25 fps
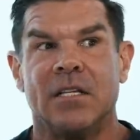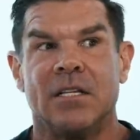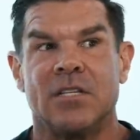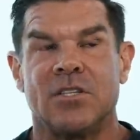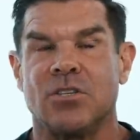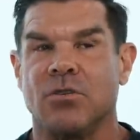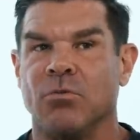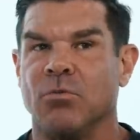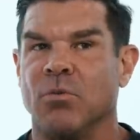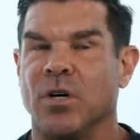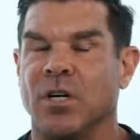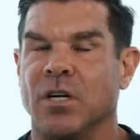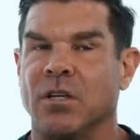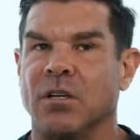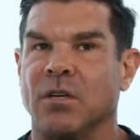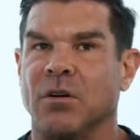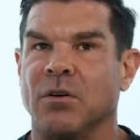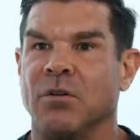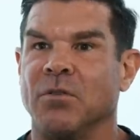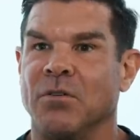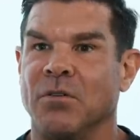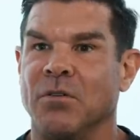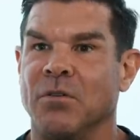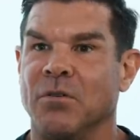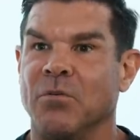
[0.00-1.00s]
So one he of
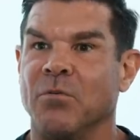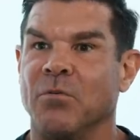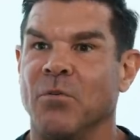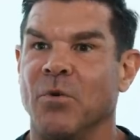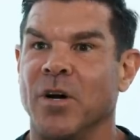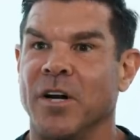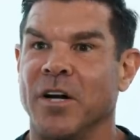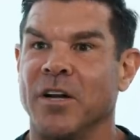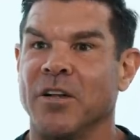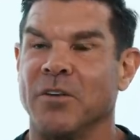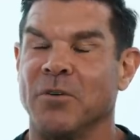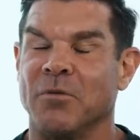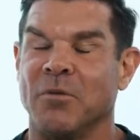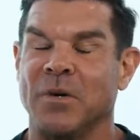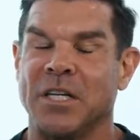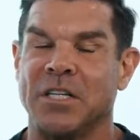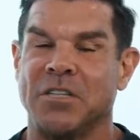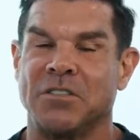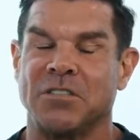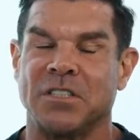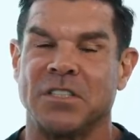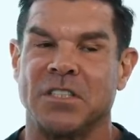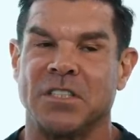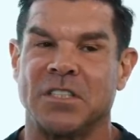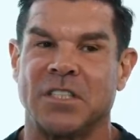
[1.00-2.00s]
the one of the
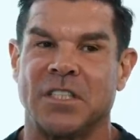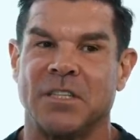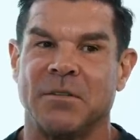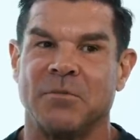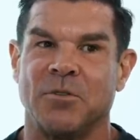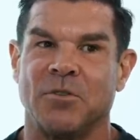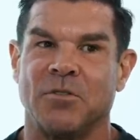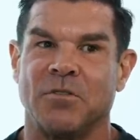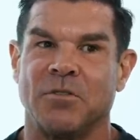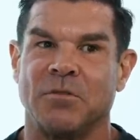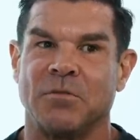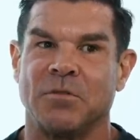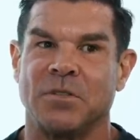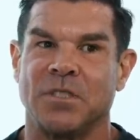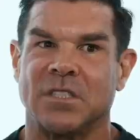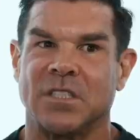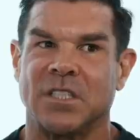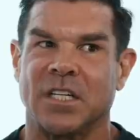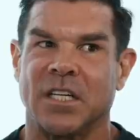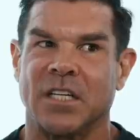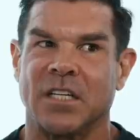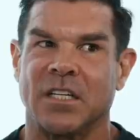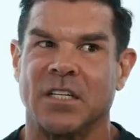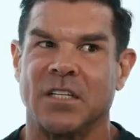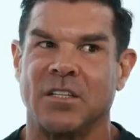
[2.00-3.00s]
waitresses came over and
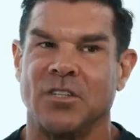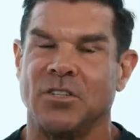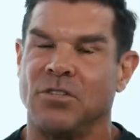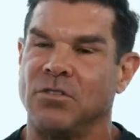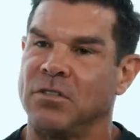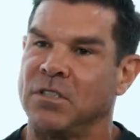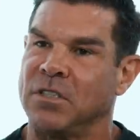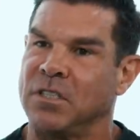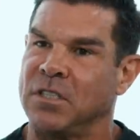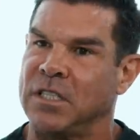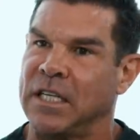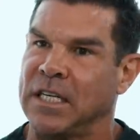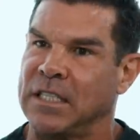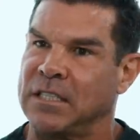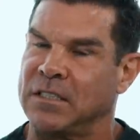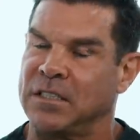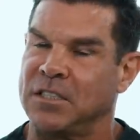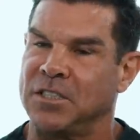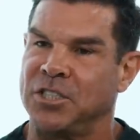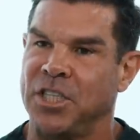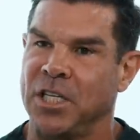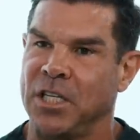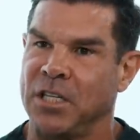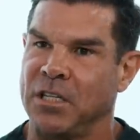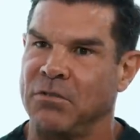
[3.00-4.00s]
was like, "You know that that's
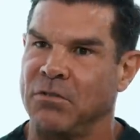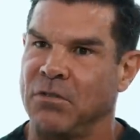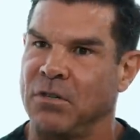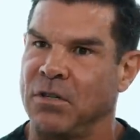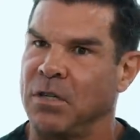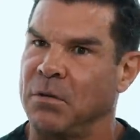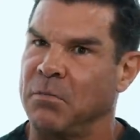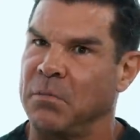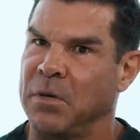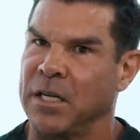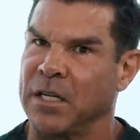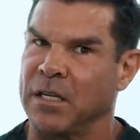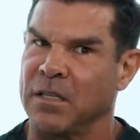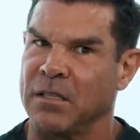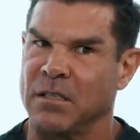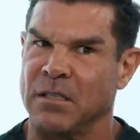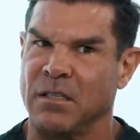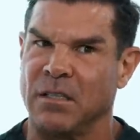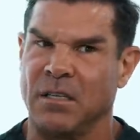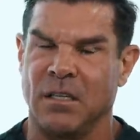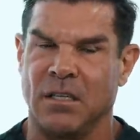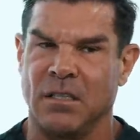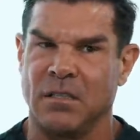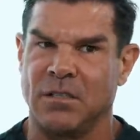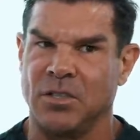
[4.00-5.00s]
a jelly roll." I'm like,
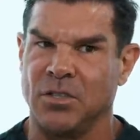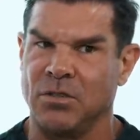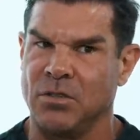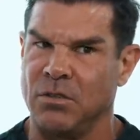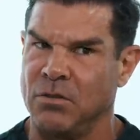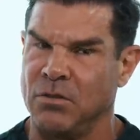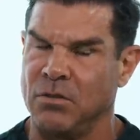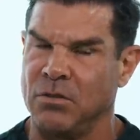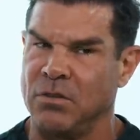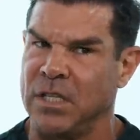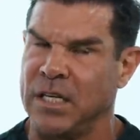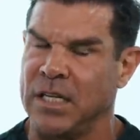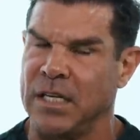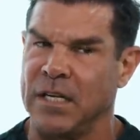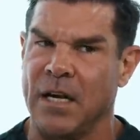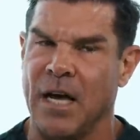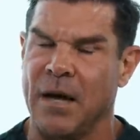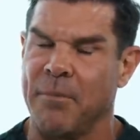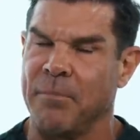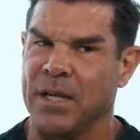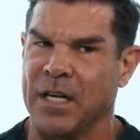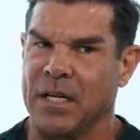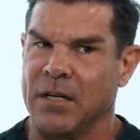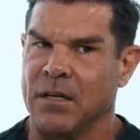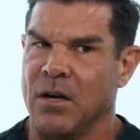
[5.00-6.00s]
"No." Nah, do you know who that? Nah.
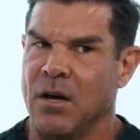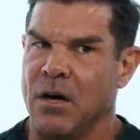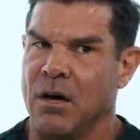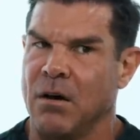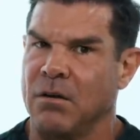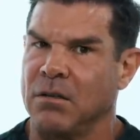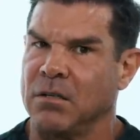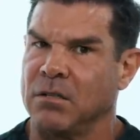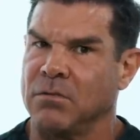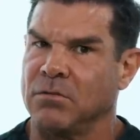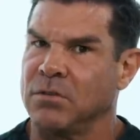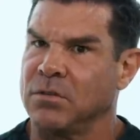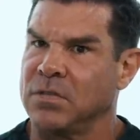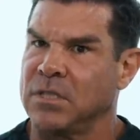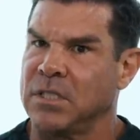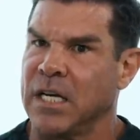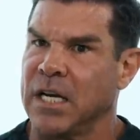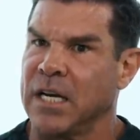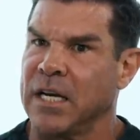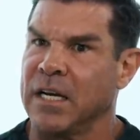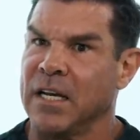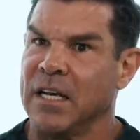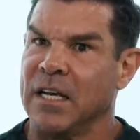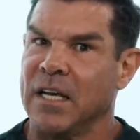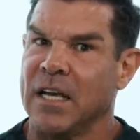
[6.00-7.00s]
I'm like, "No, who's
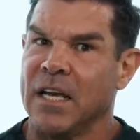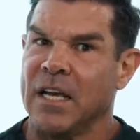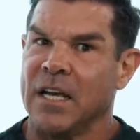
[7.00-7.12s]
that?"